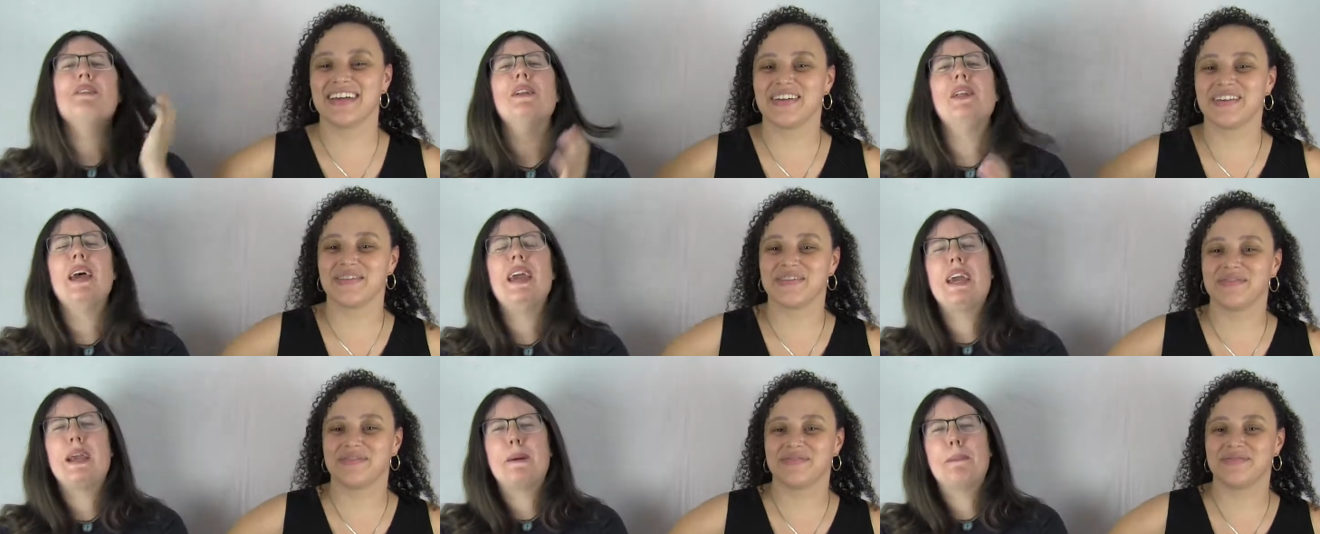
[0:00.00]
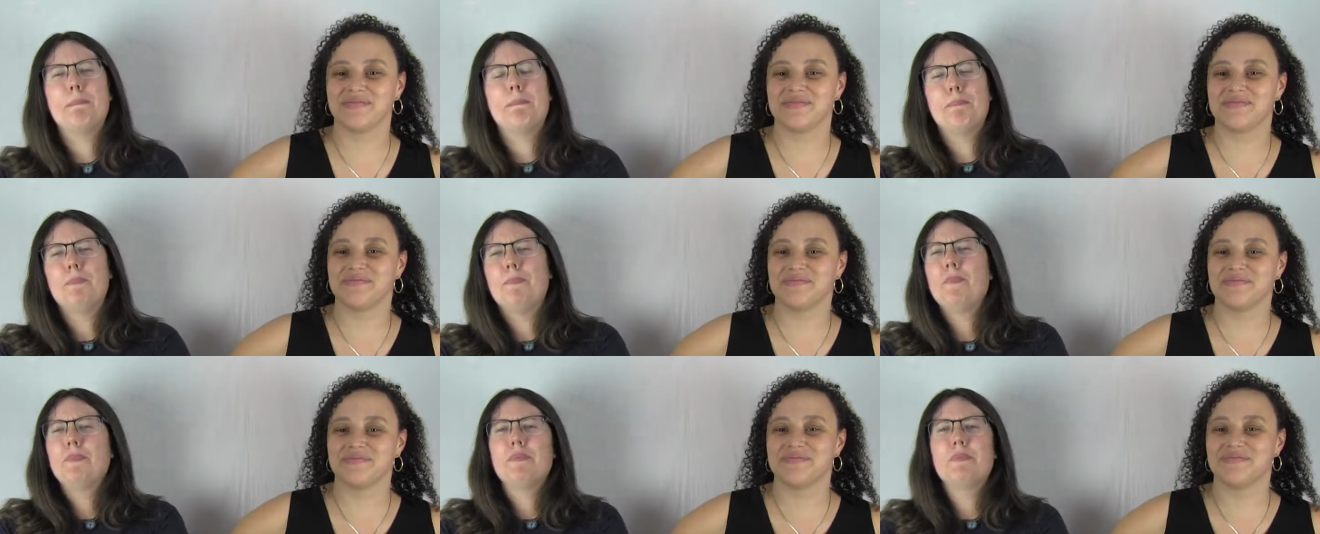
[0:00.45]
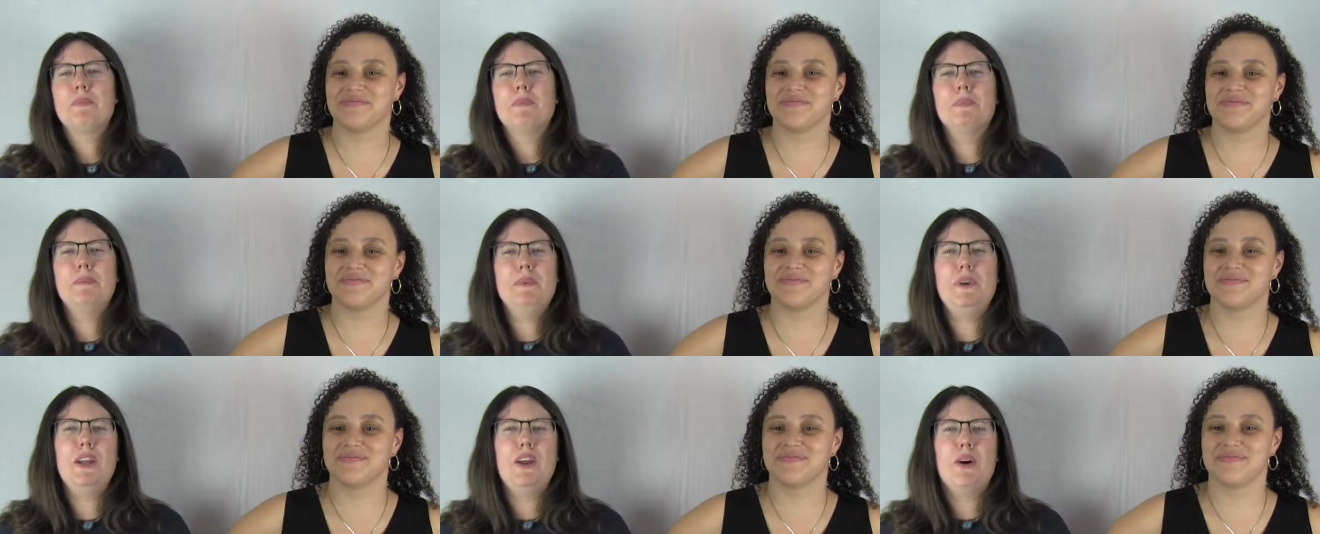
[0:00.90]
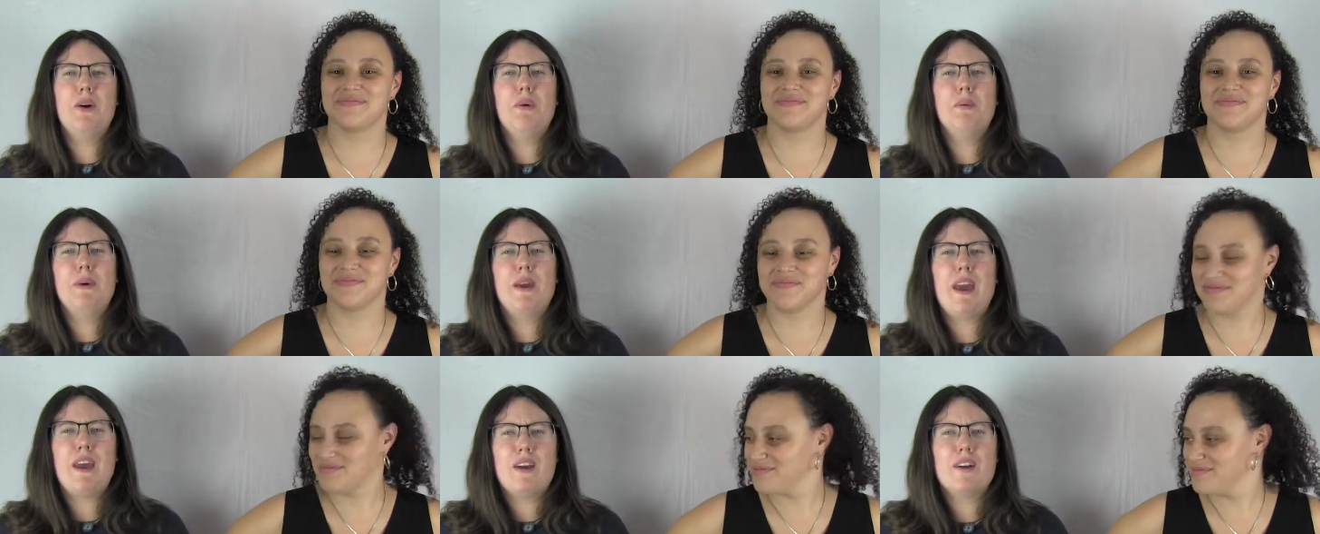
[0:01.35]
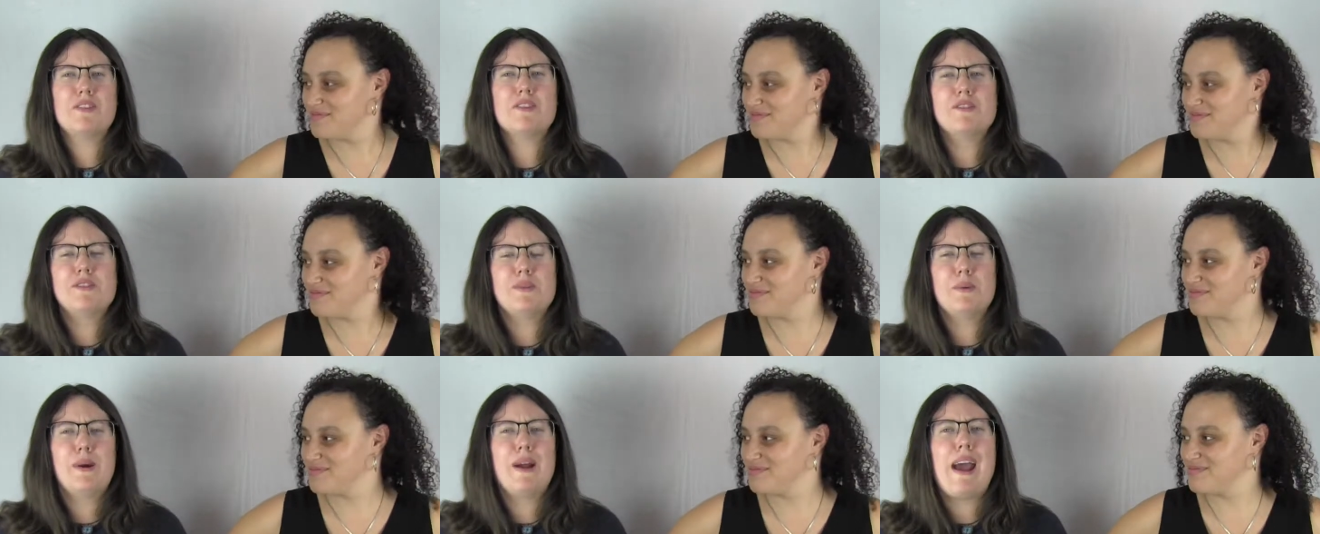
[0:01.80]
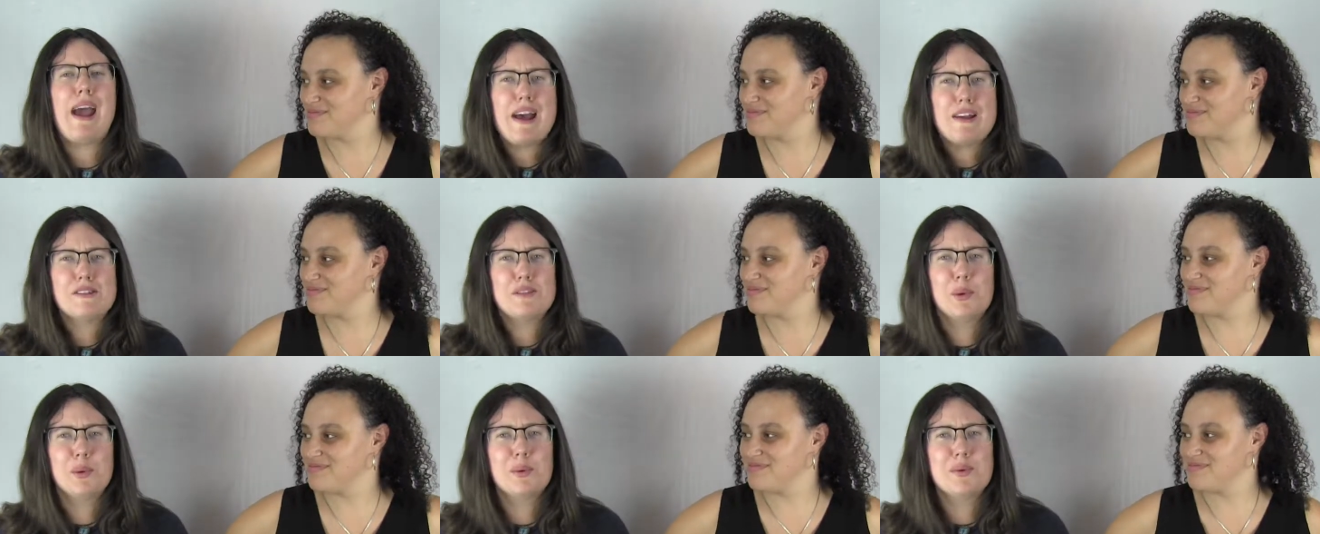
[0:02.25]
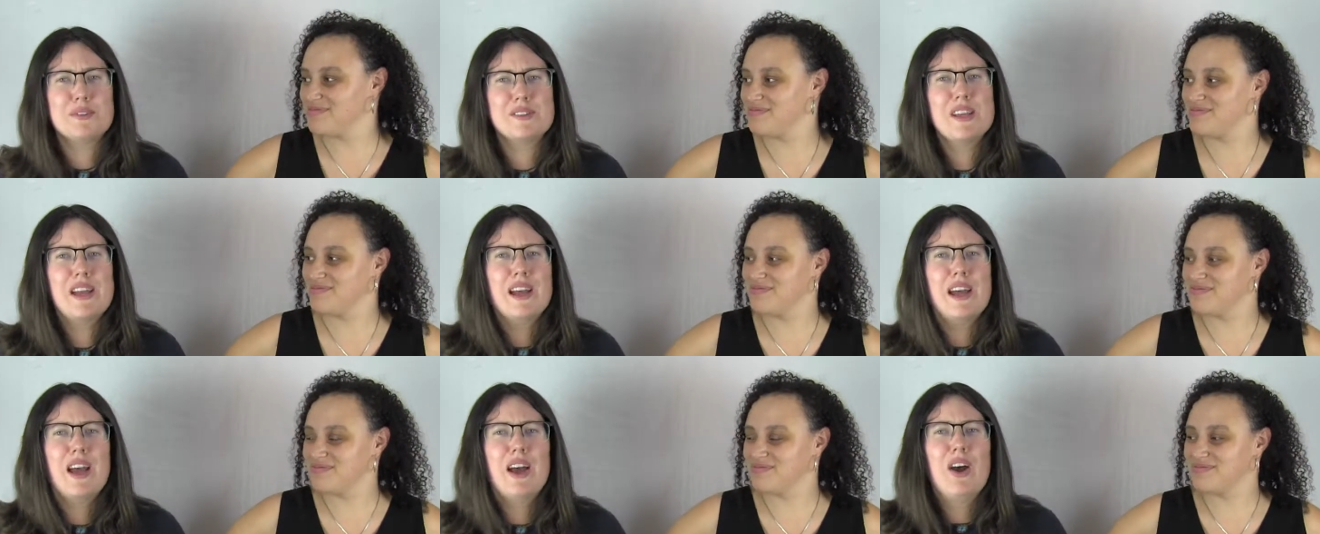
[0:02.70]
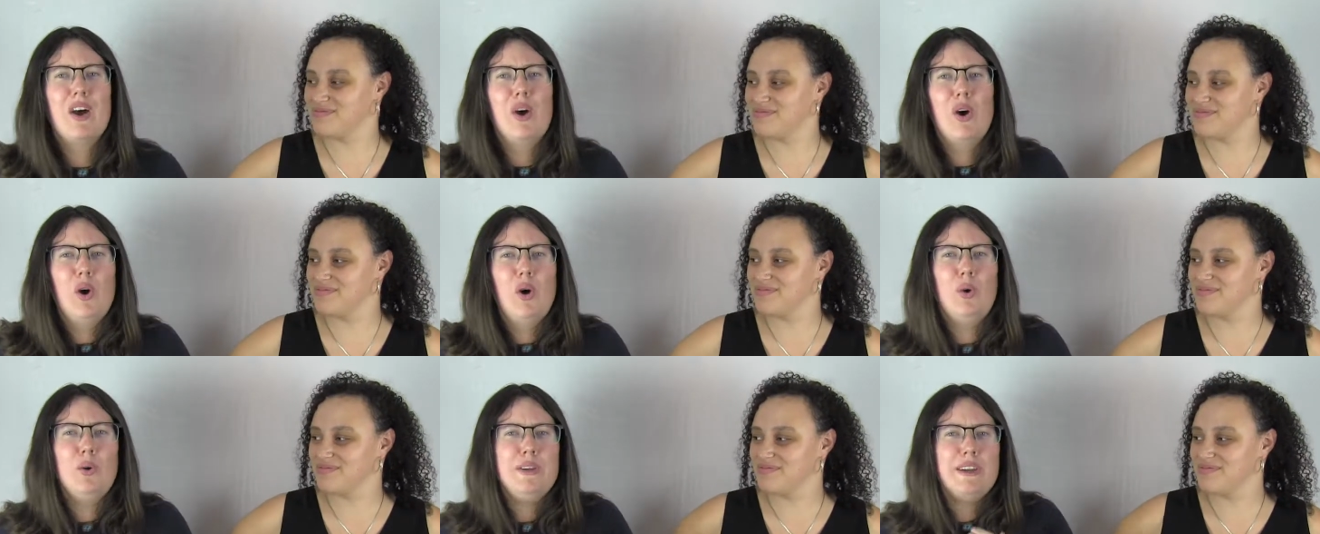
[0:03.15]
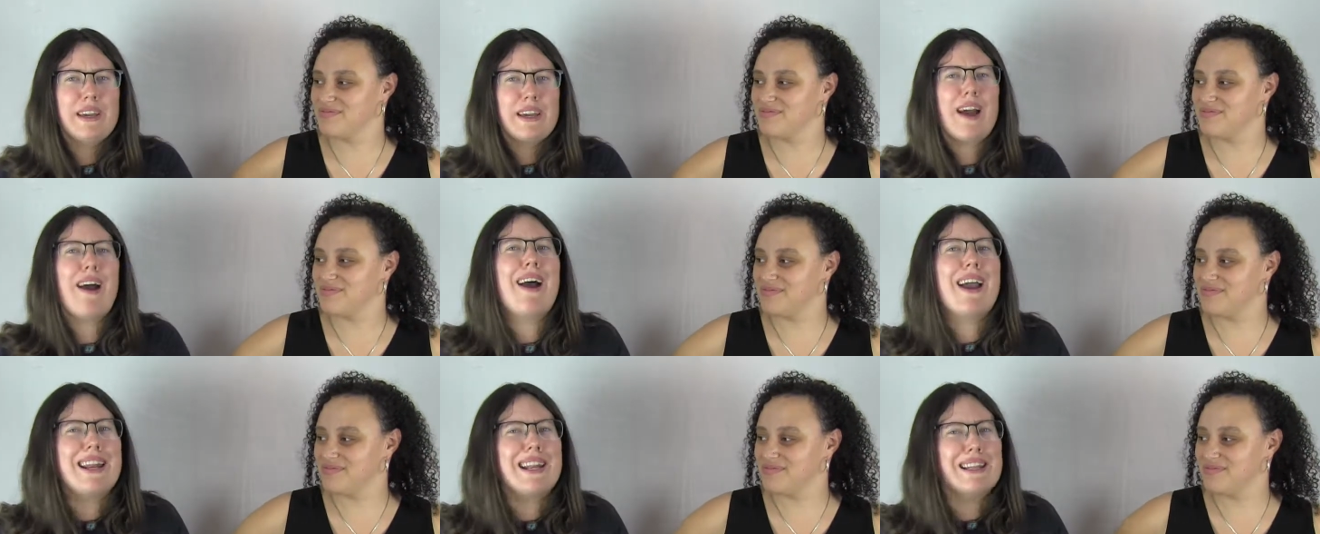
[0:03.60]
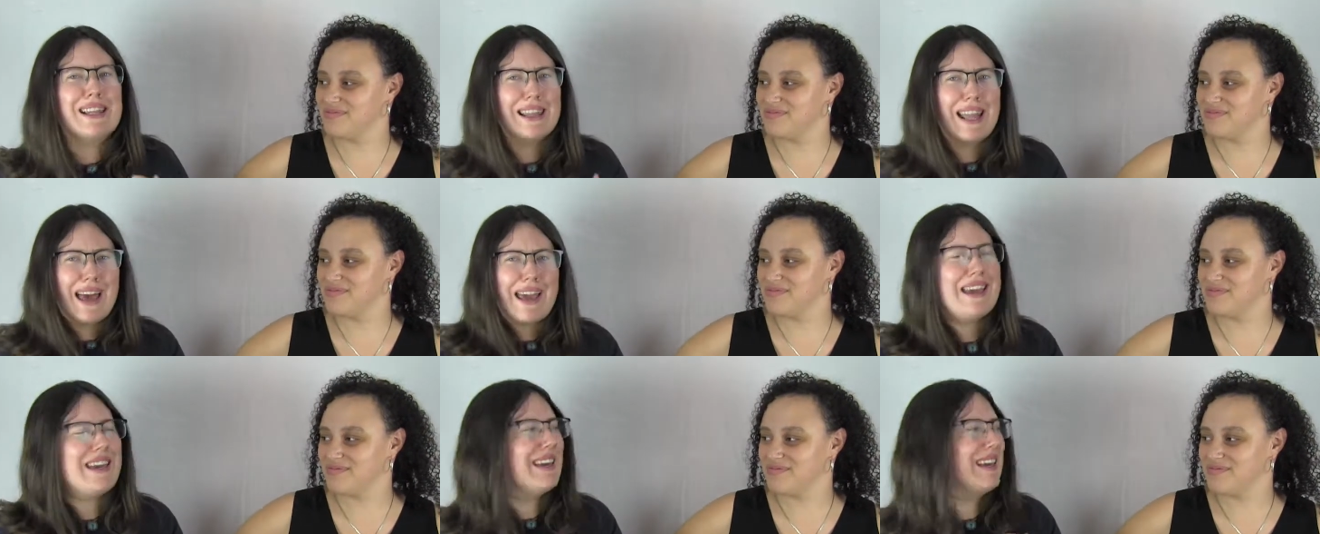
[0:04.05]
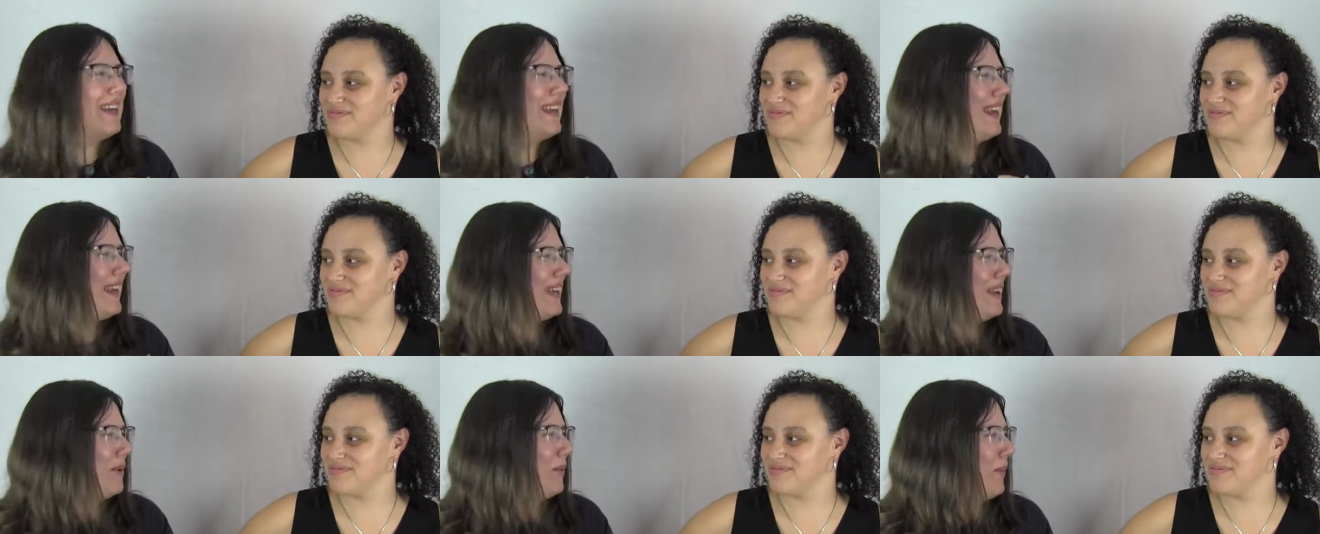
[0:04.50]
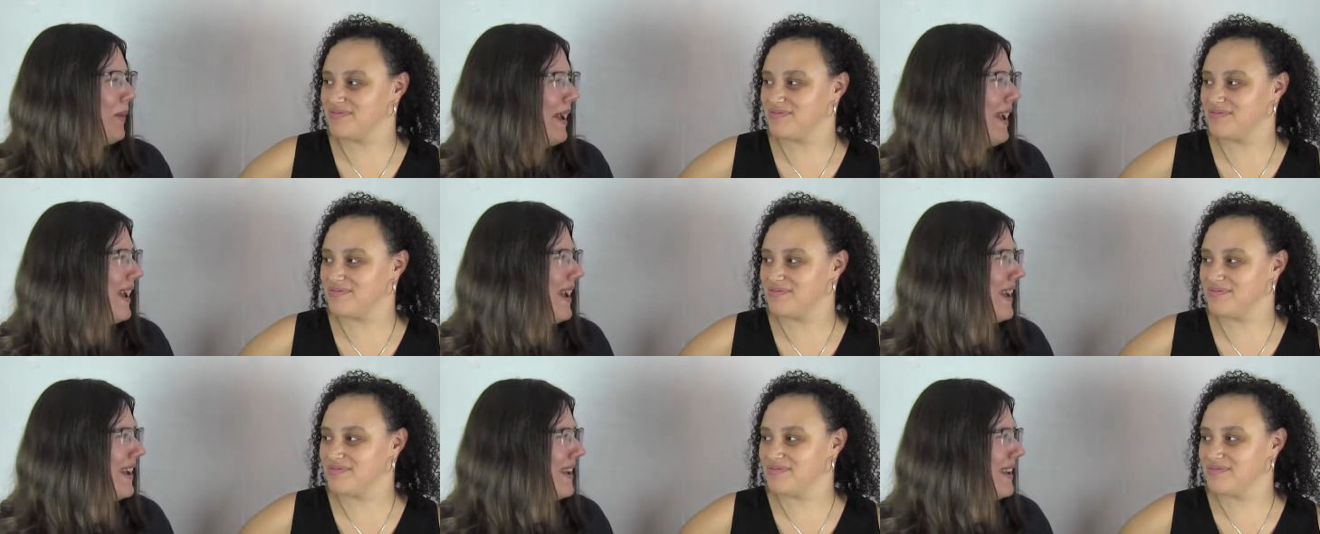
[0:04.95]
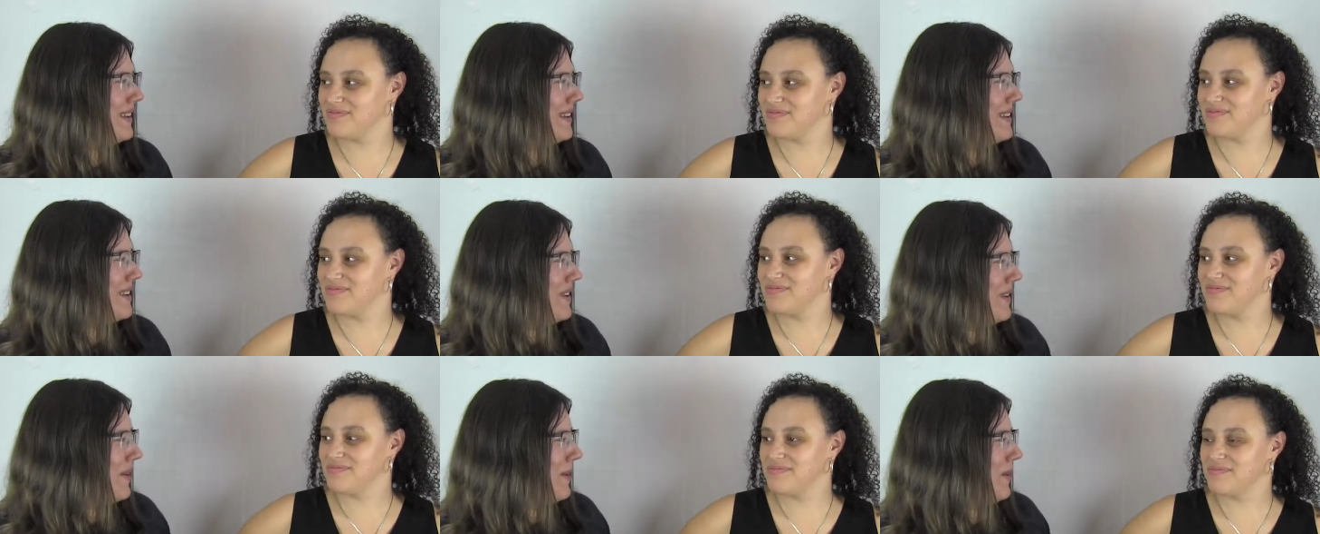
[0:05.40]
Speaker 1: not like you know, characters who are assholes who you kind of like in a way, you